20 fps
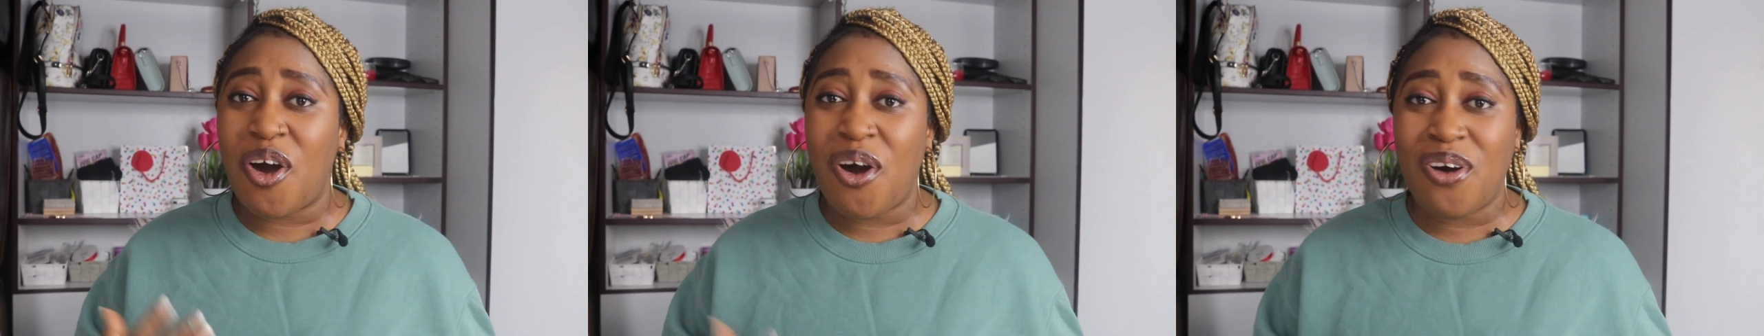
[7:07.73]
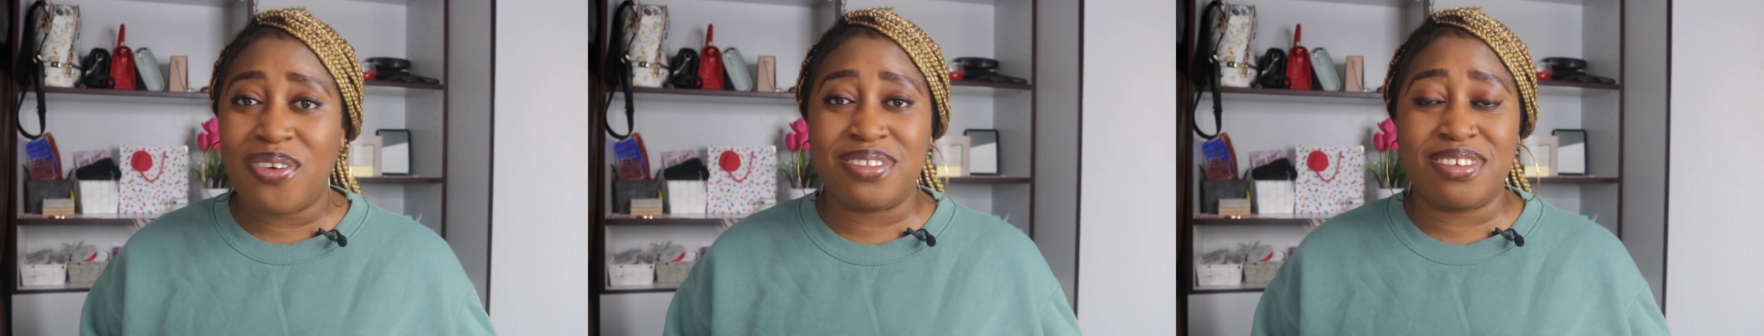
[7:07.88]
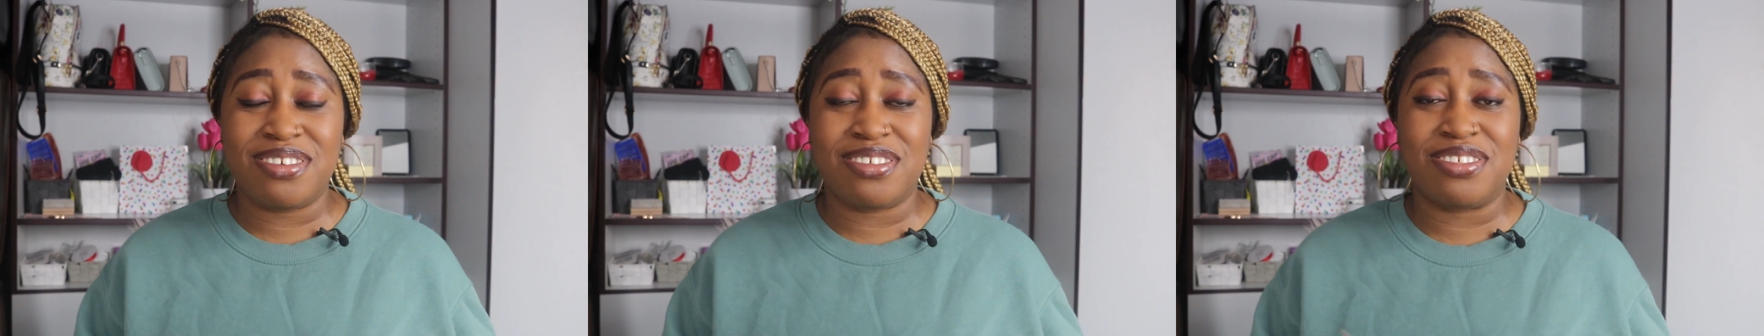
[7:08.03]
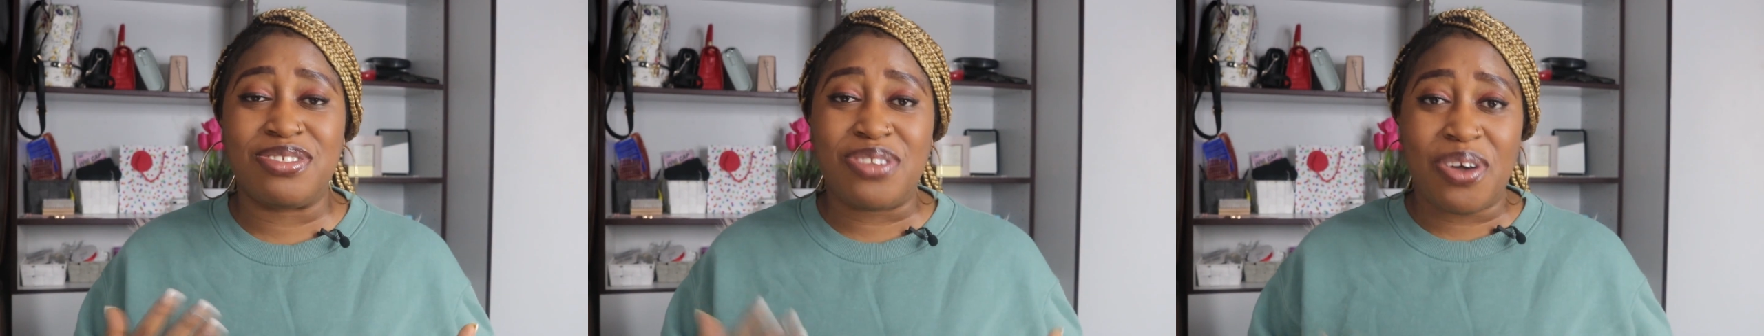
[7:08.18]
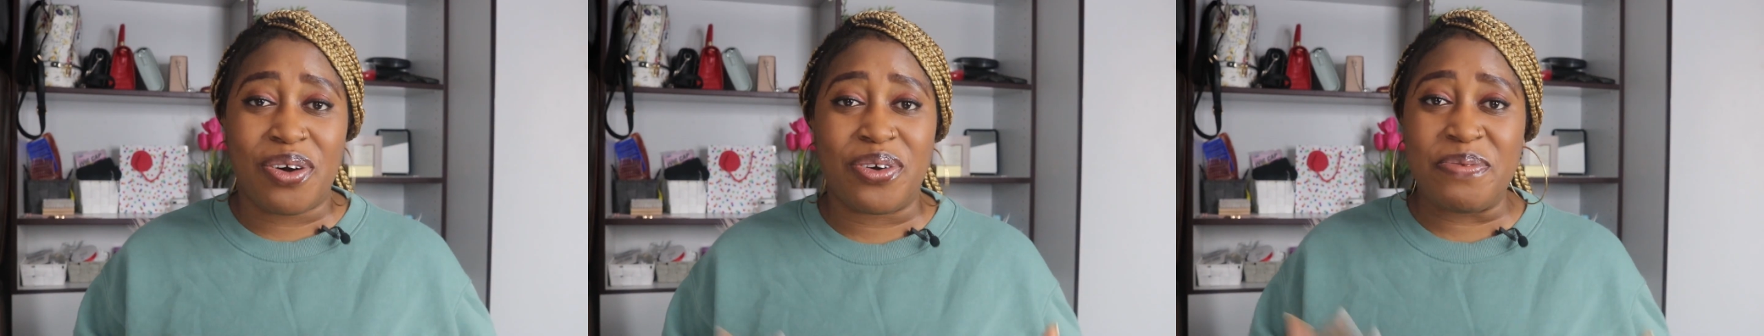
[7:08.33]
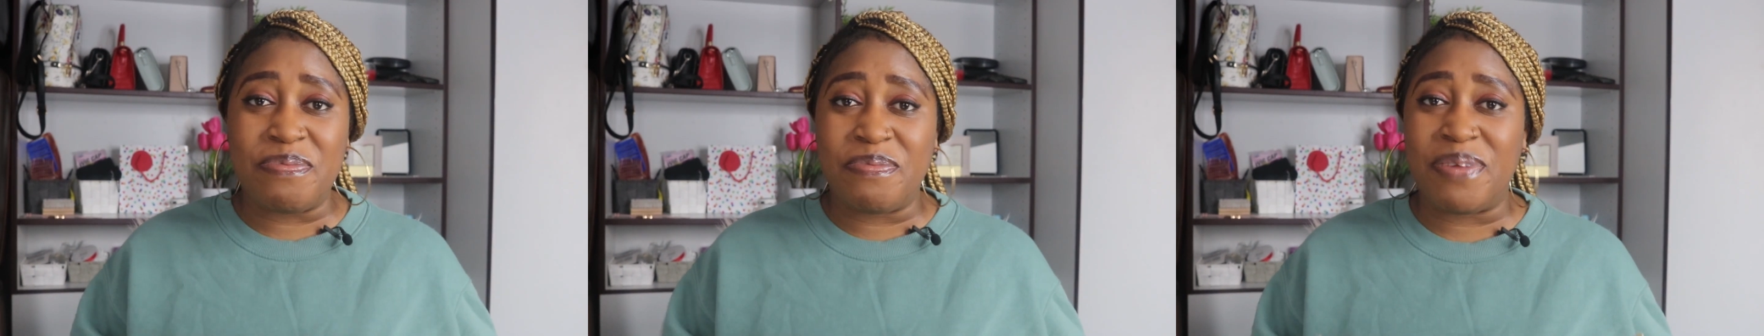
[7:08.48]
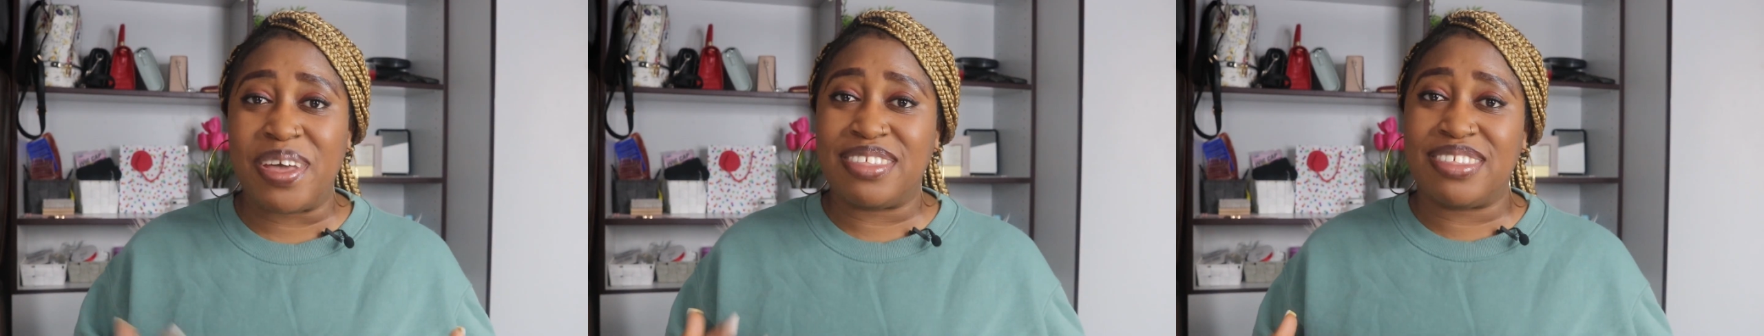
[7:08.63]
all these
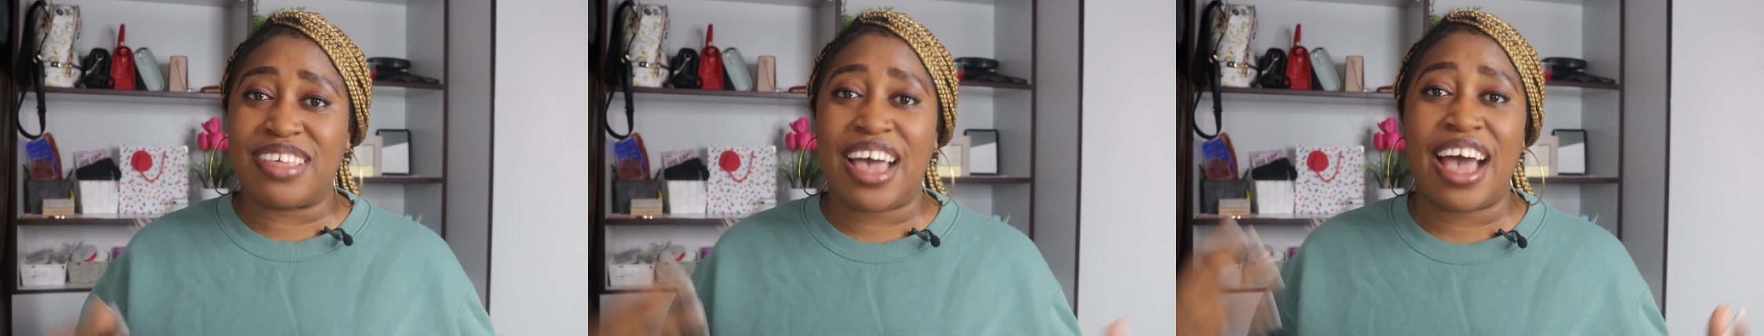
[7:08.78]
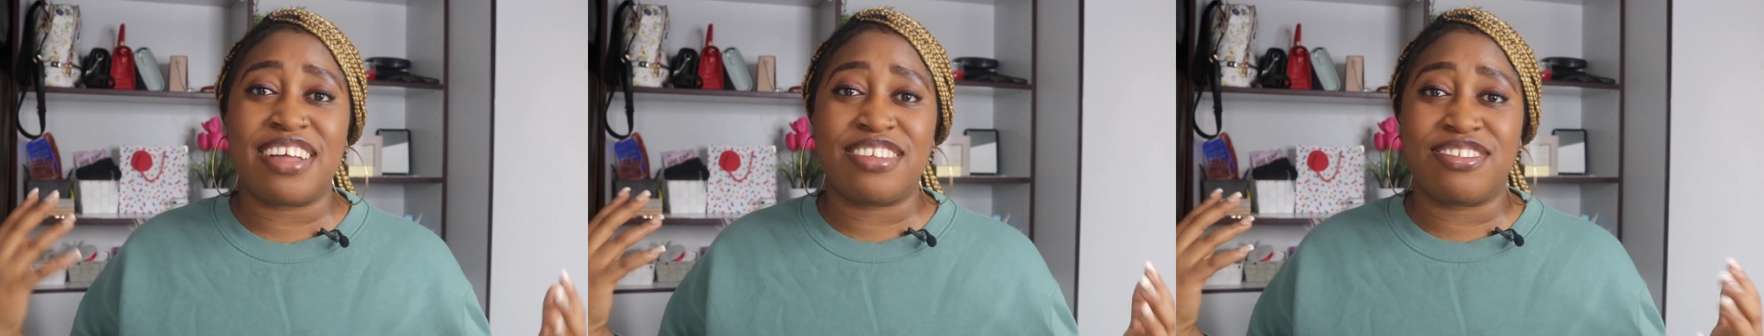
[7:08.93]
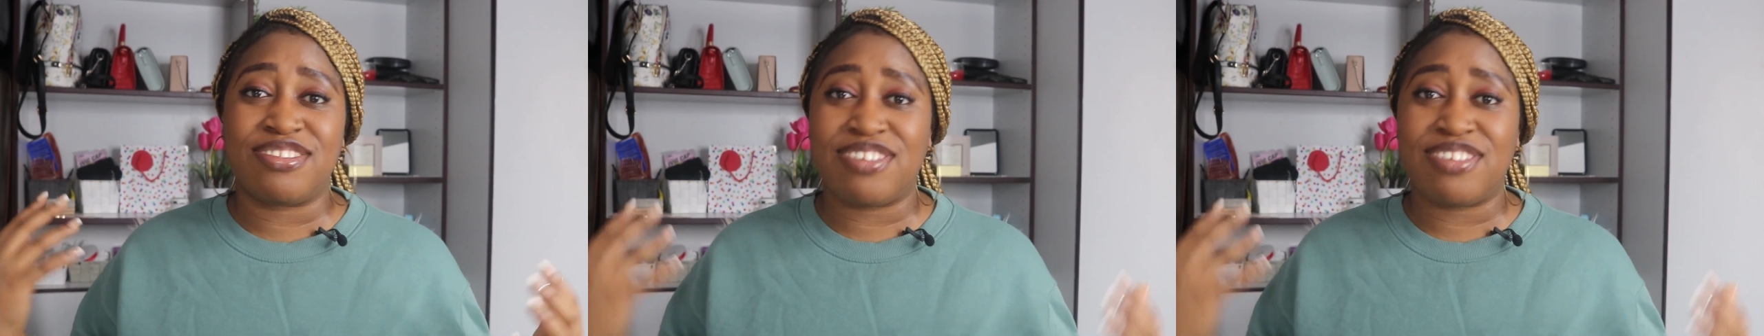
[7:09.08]
documents are